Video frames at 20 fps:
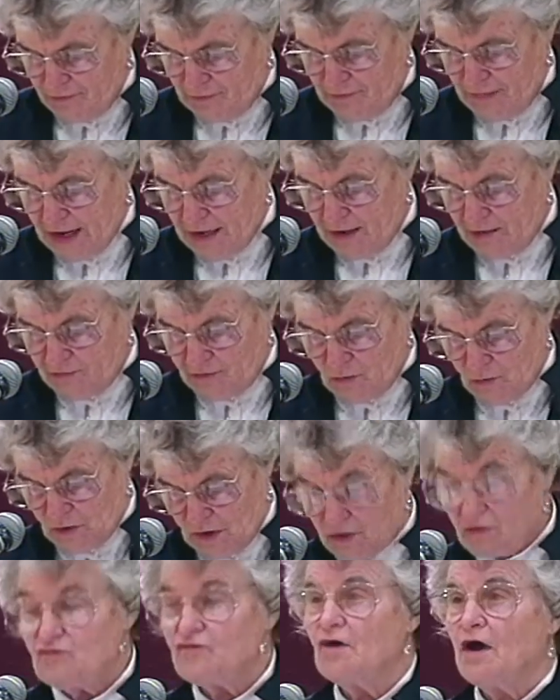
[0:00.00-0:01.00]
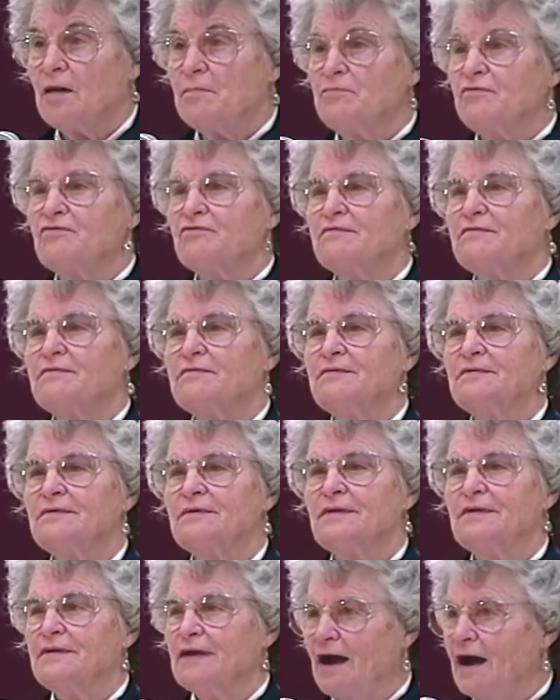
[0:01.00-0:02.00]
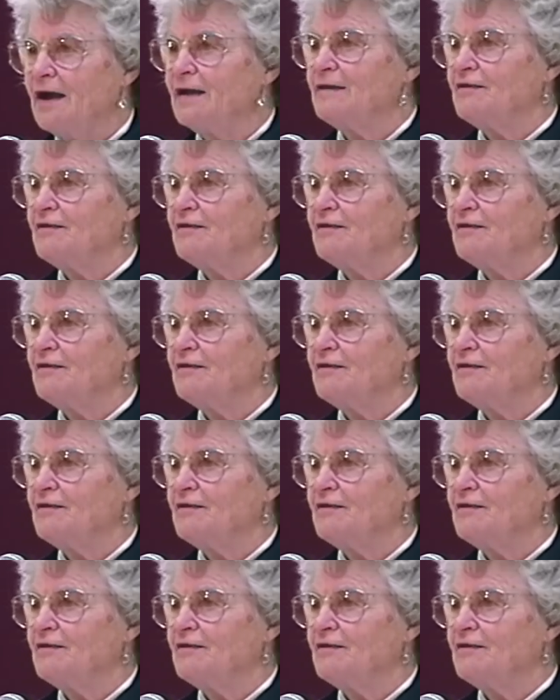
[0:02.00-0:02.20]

many of the workshops, and I